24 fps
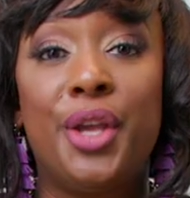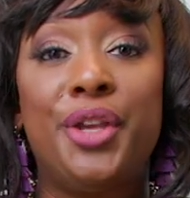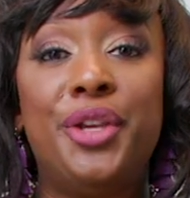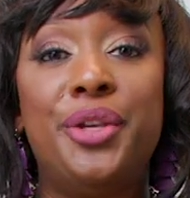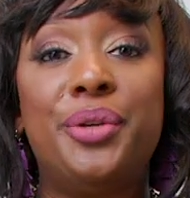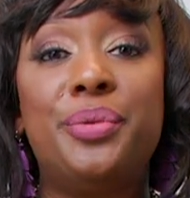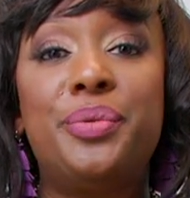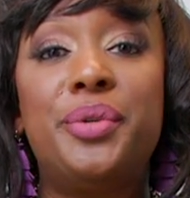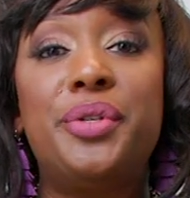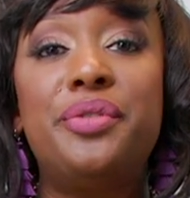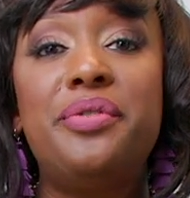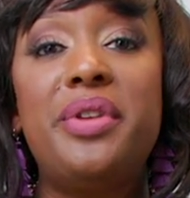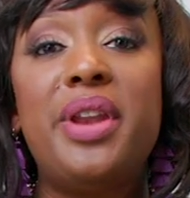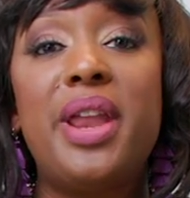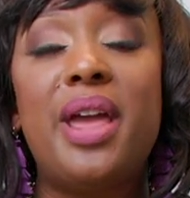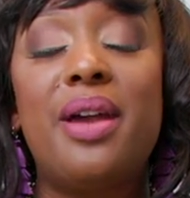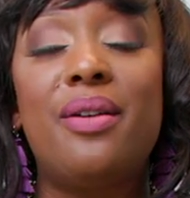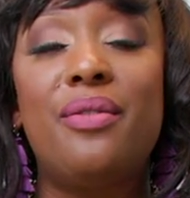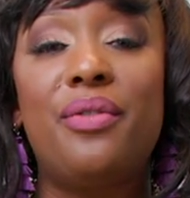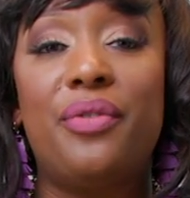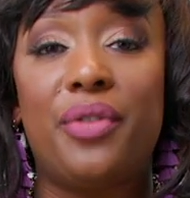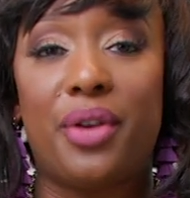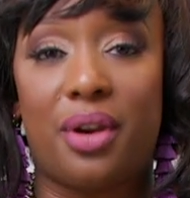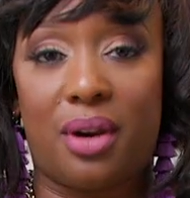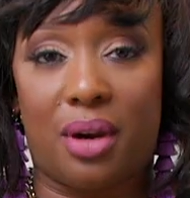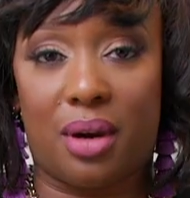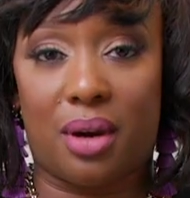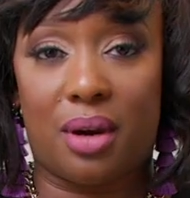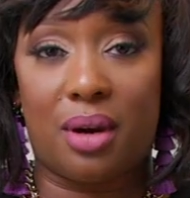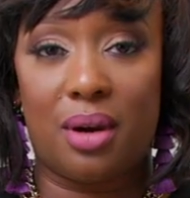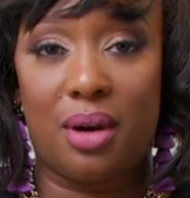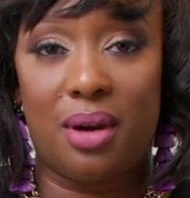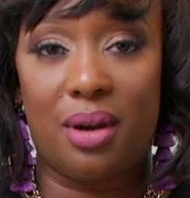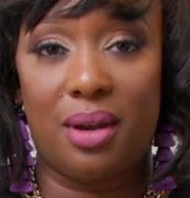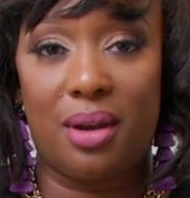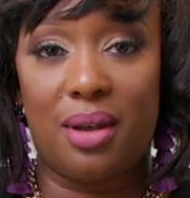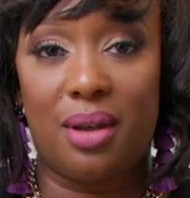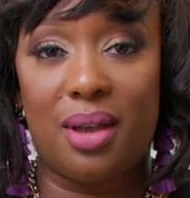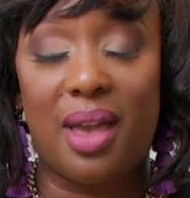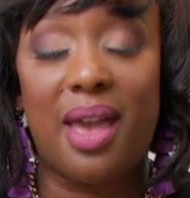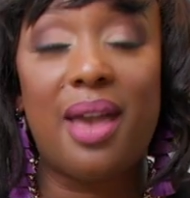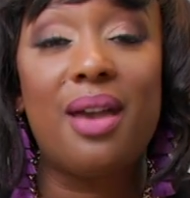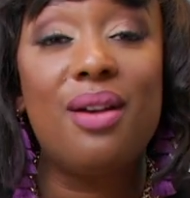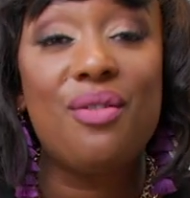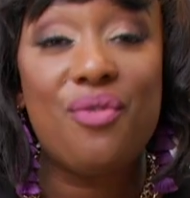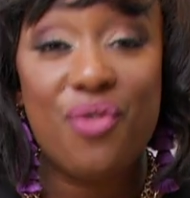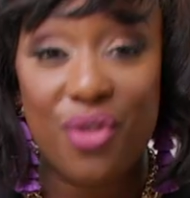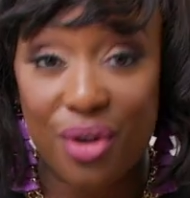You will never,
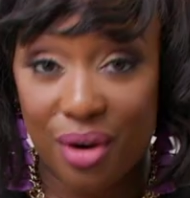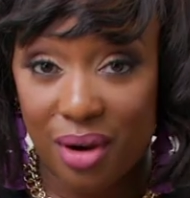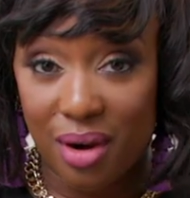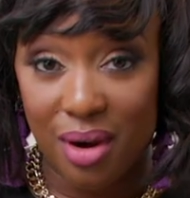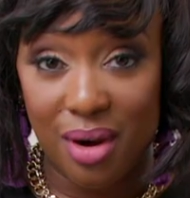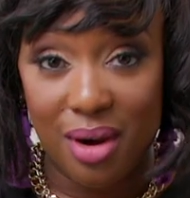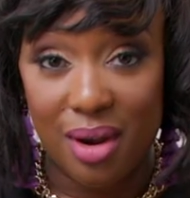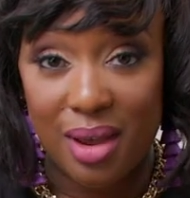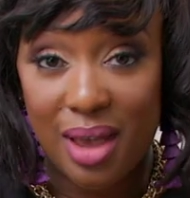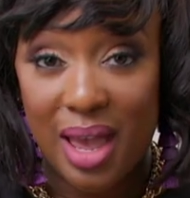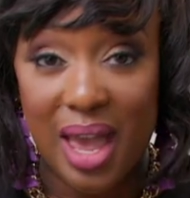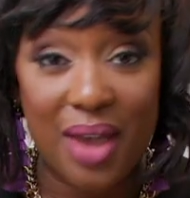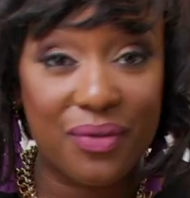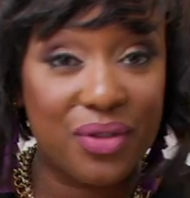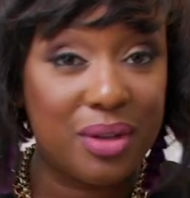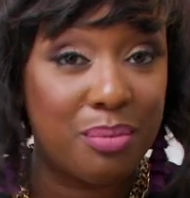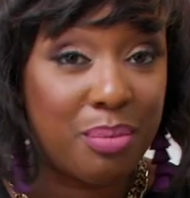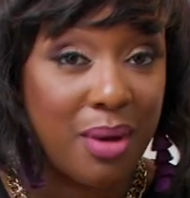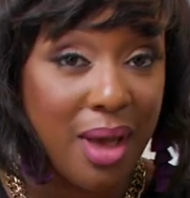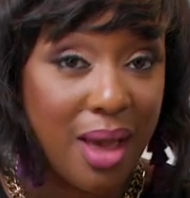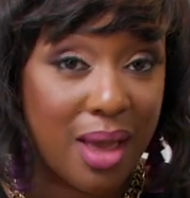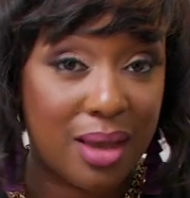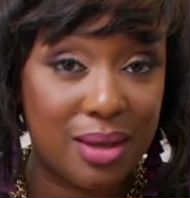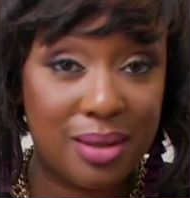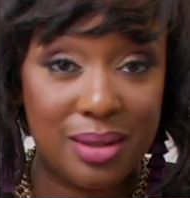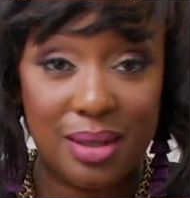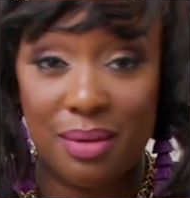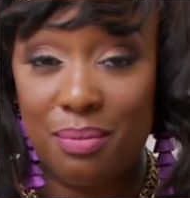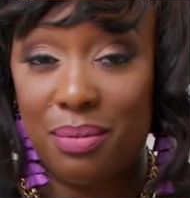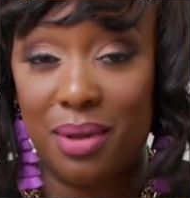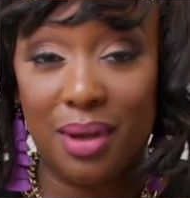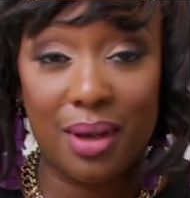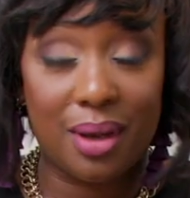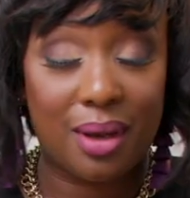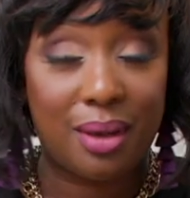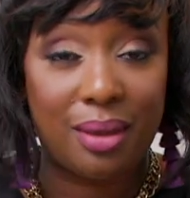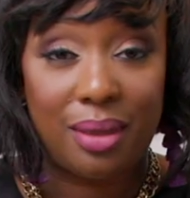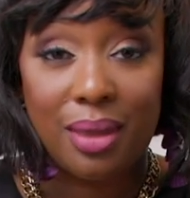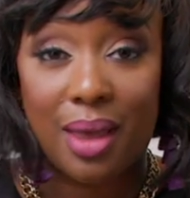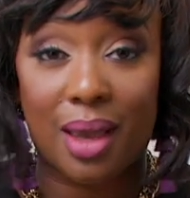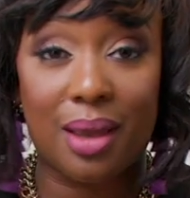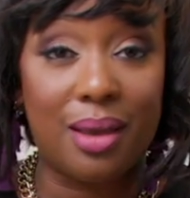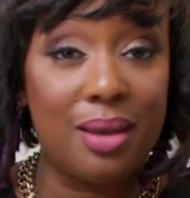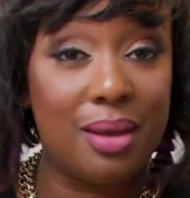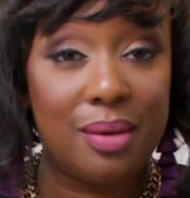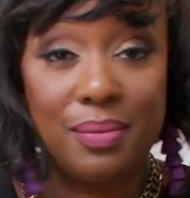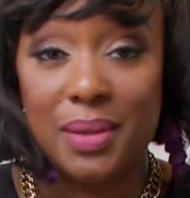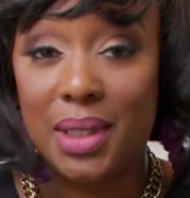ever have to buy something
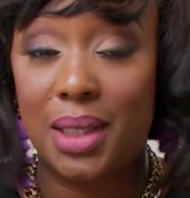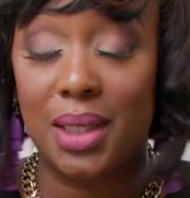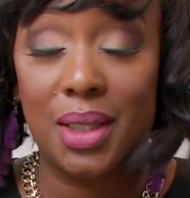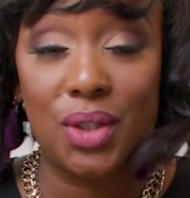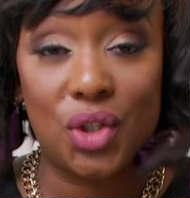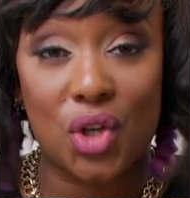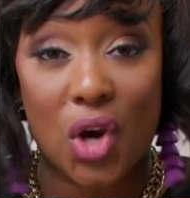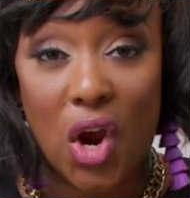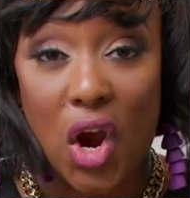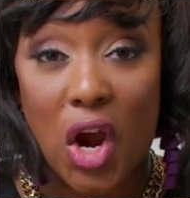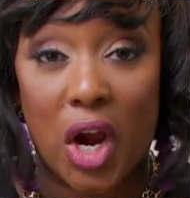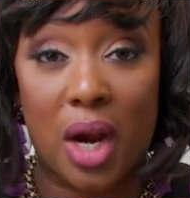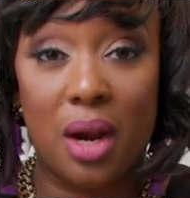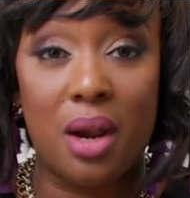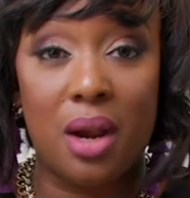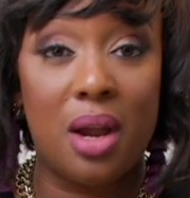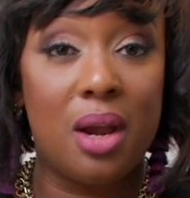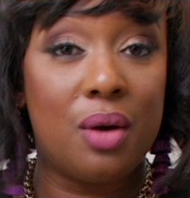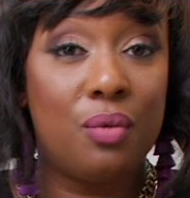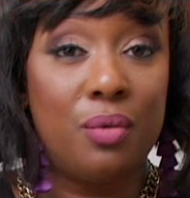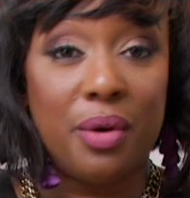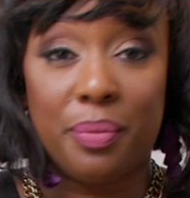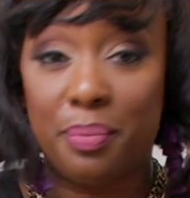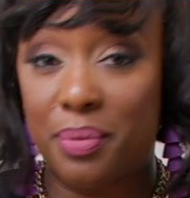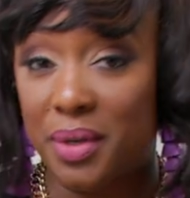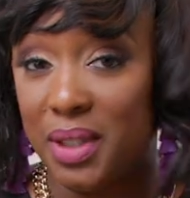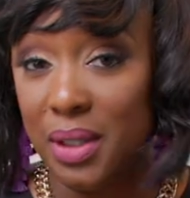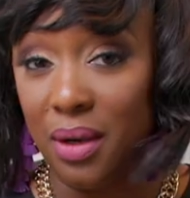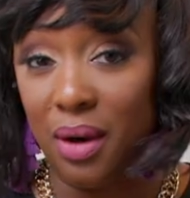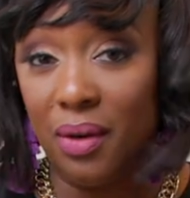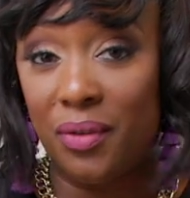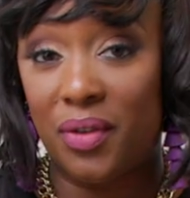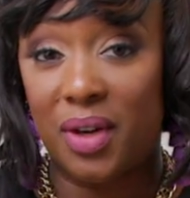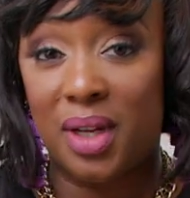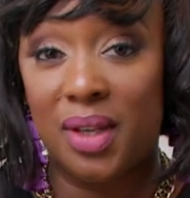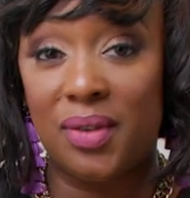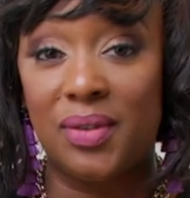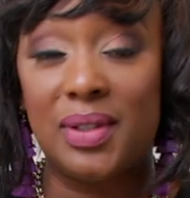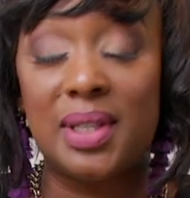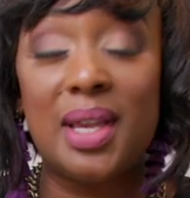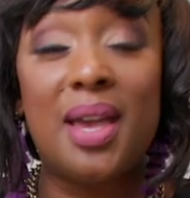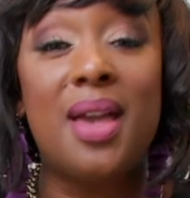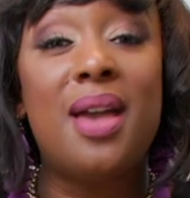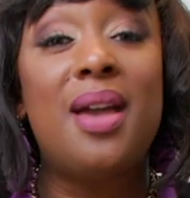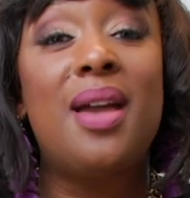that comes in a jar with preservatives